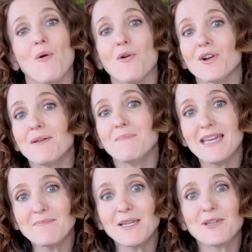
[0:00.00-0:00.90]
or
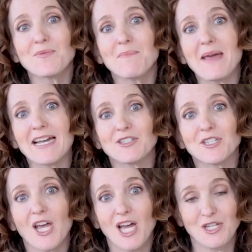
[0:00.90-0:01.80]
maybe you
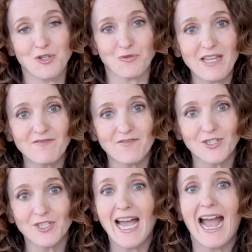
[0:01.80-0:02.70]
imagine a
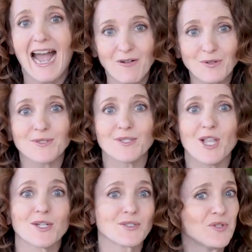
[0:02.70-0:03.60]
dreadful, hours
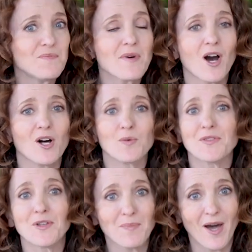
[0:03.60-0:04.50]
long Zoom call
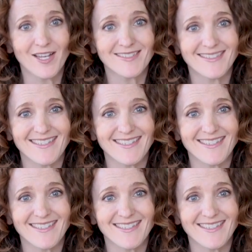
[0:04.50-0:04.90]
with your boss.